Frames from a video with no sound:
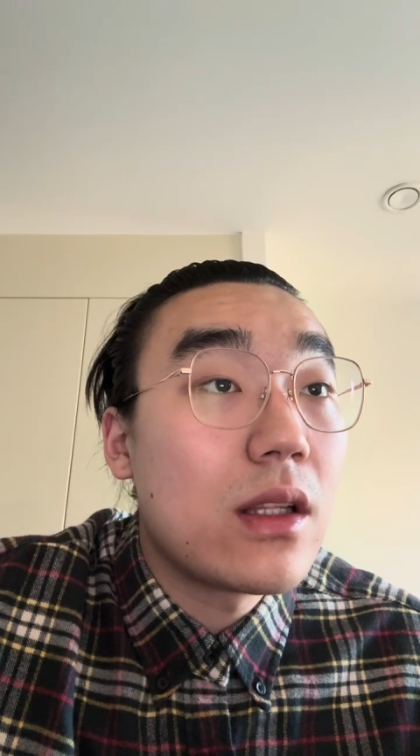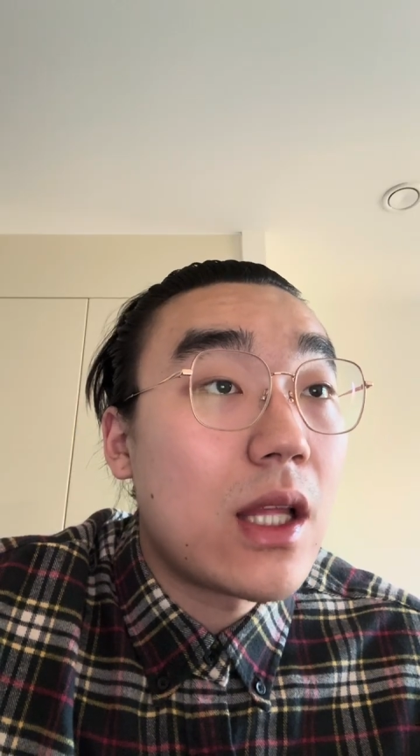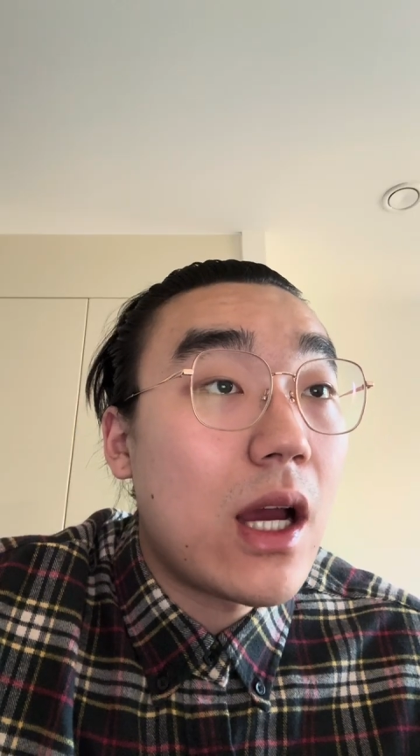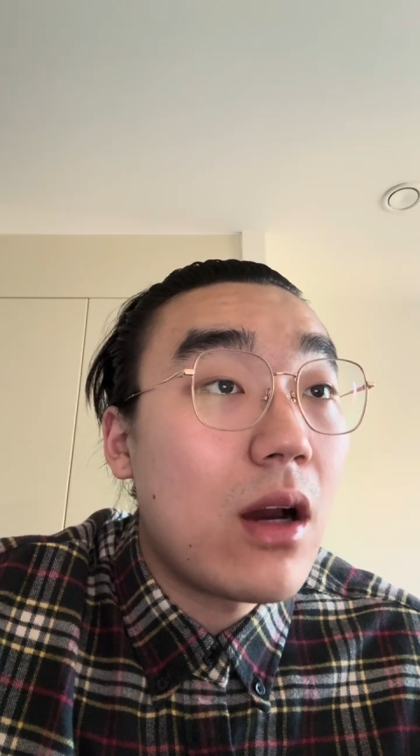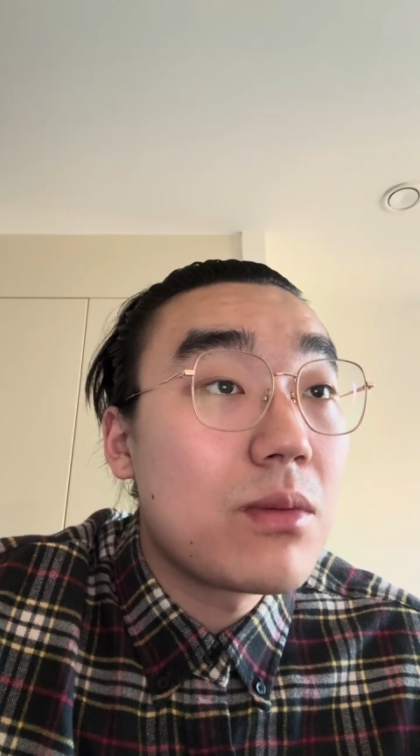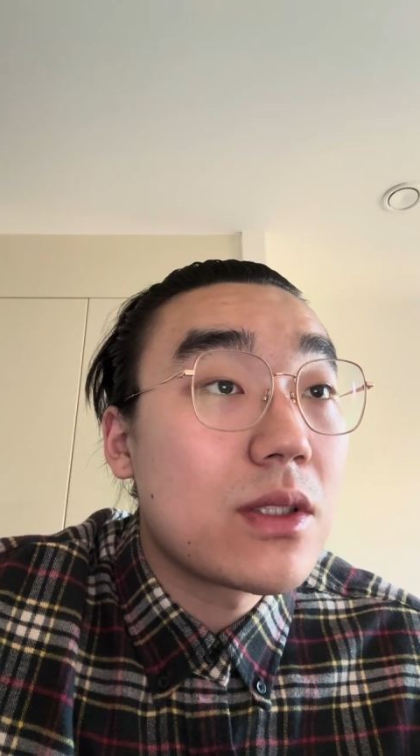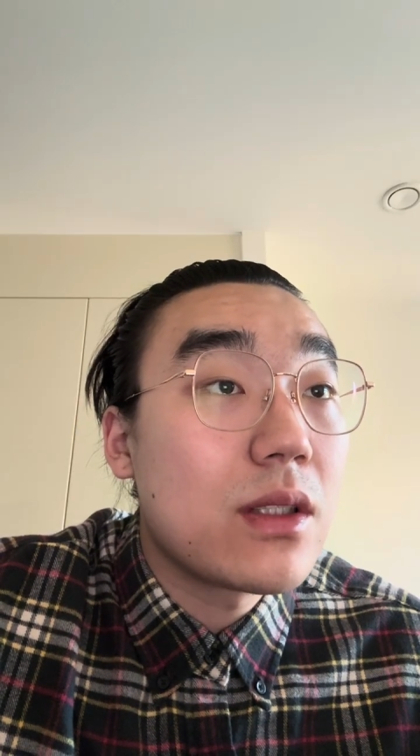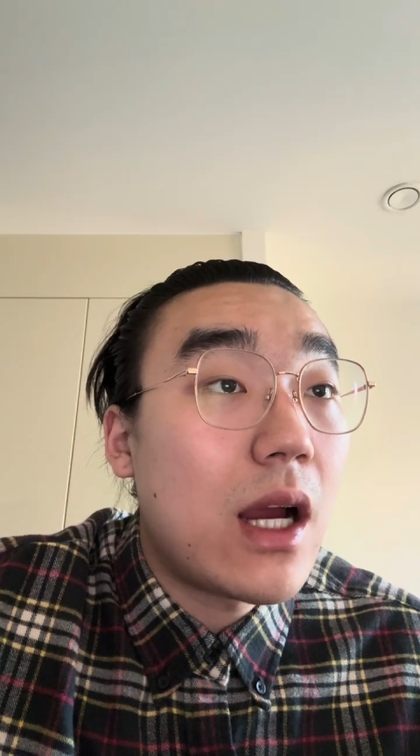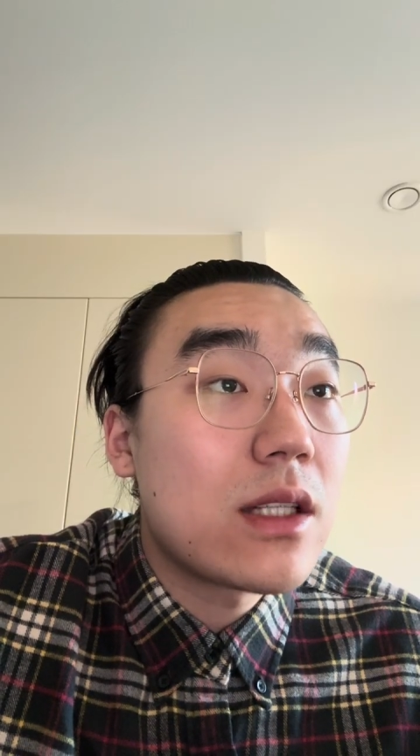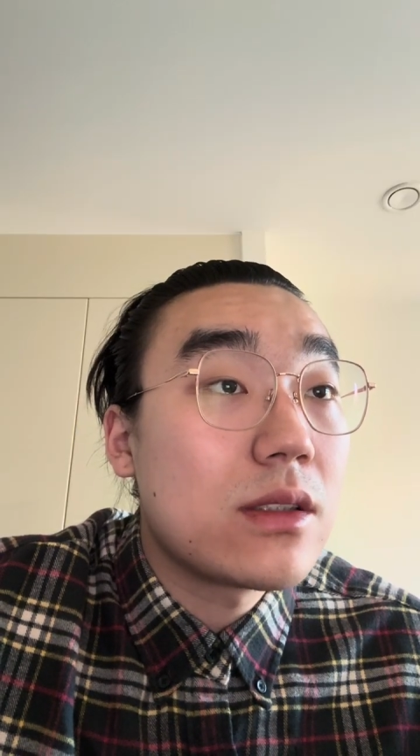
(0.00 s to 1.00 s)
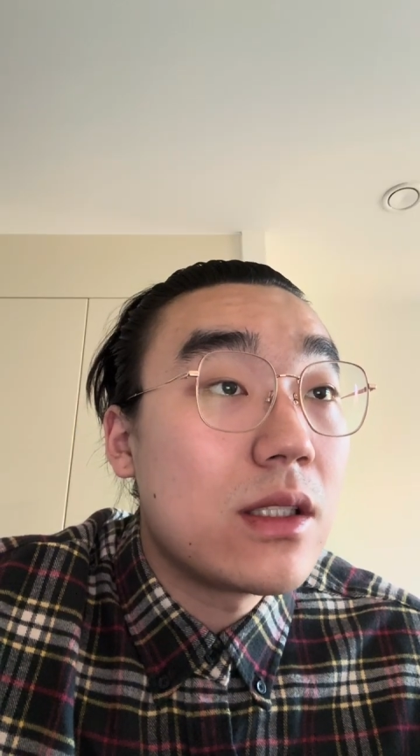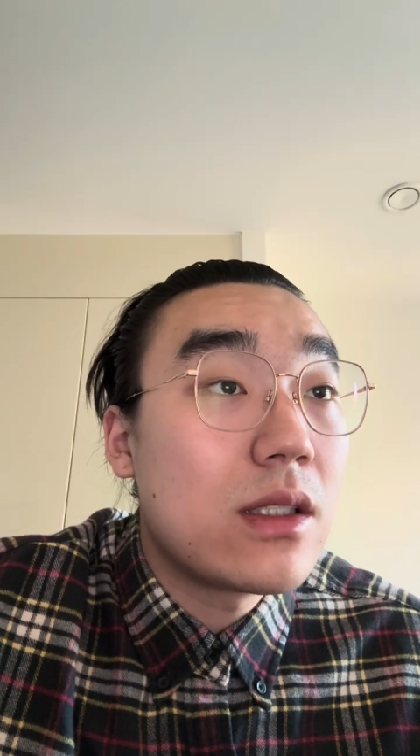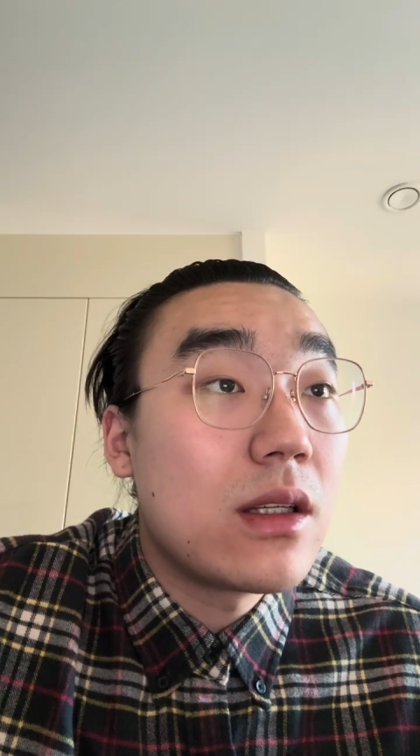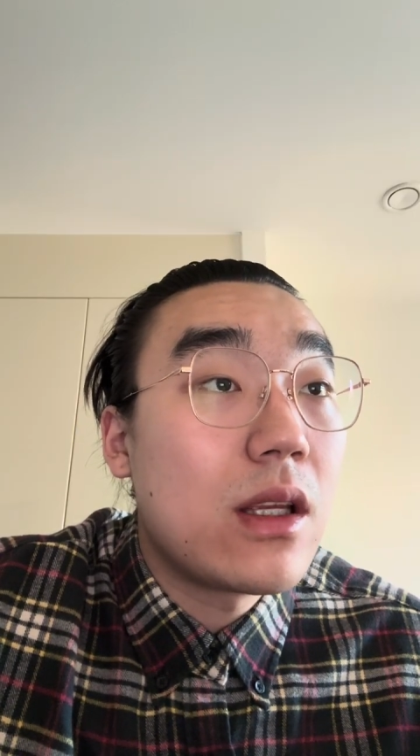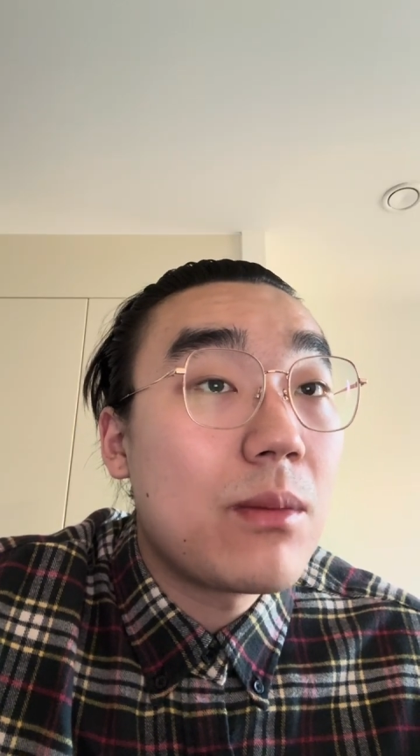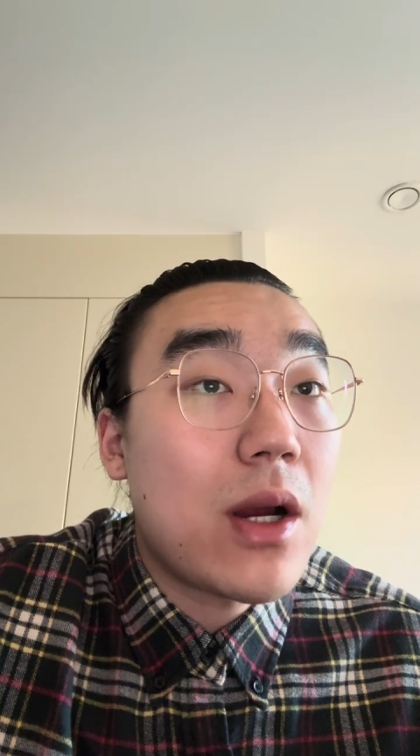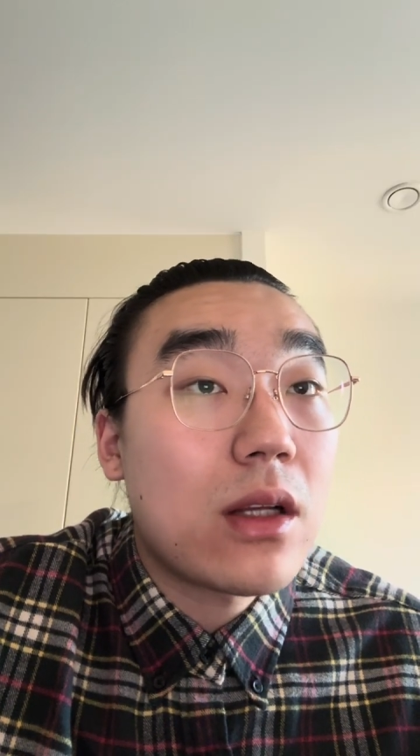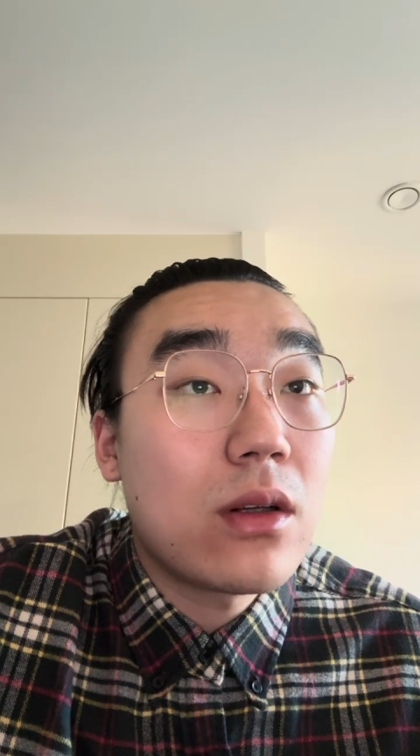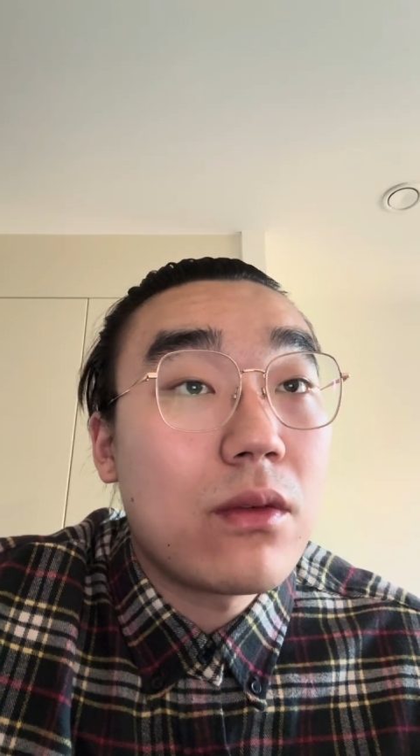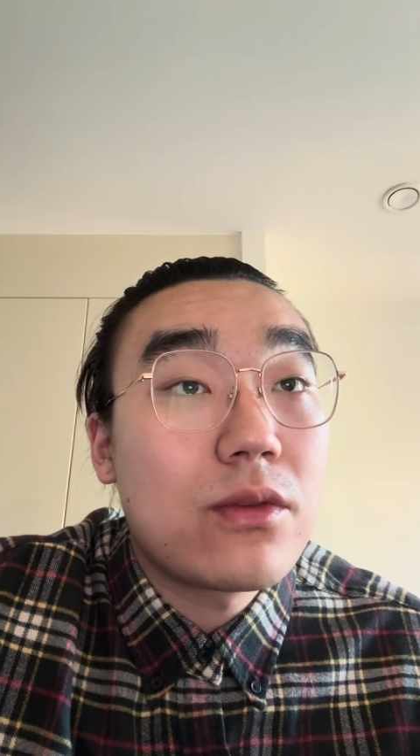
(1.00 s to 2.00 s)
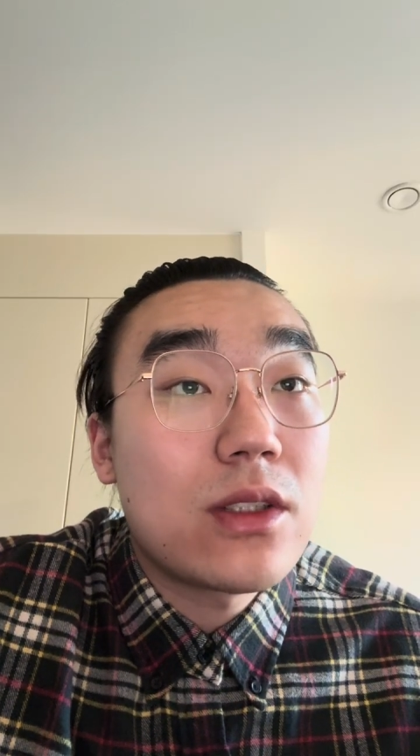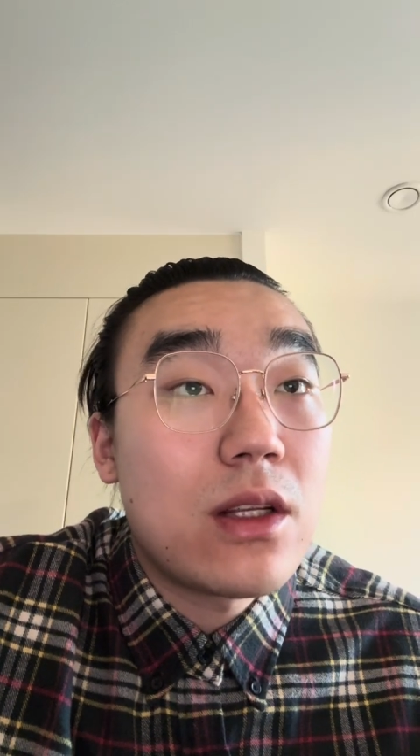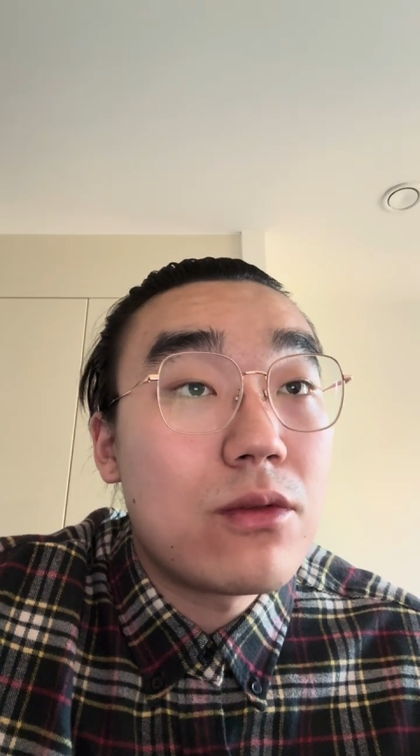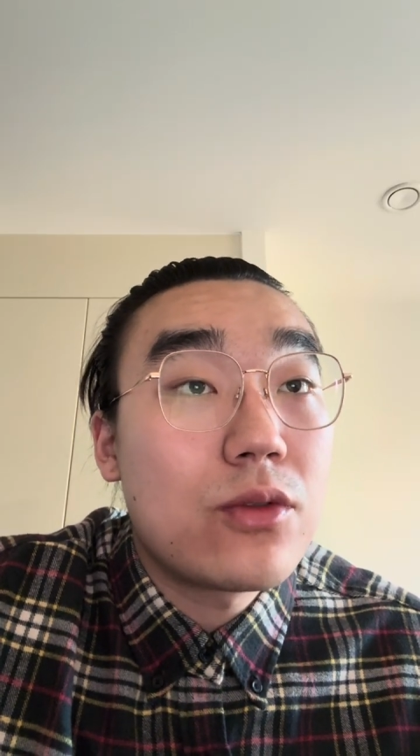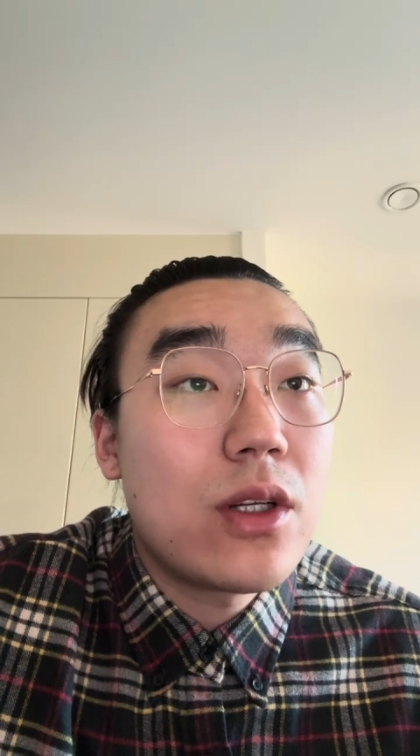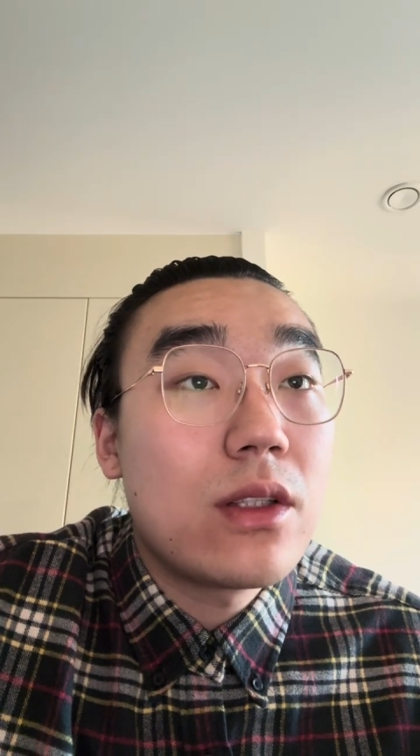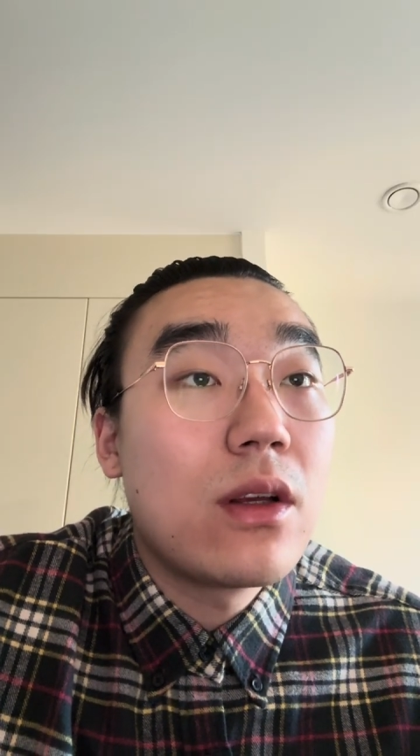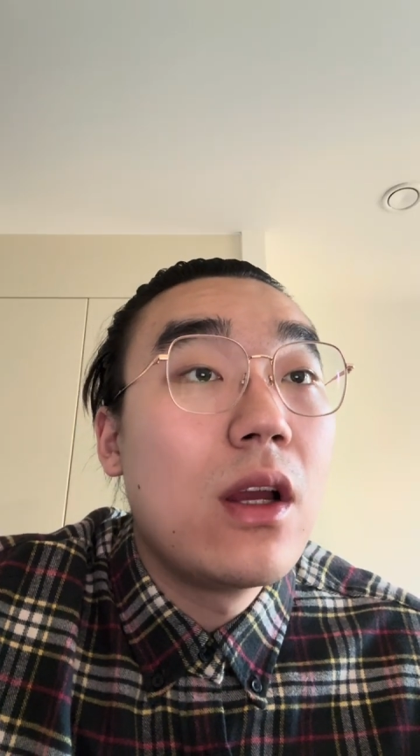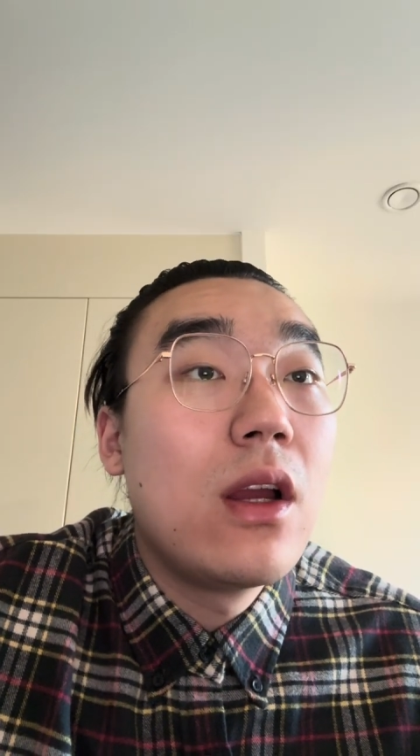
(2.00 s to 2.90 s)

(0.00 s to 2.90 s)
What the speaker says: that helps isolate the impact of slave trade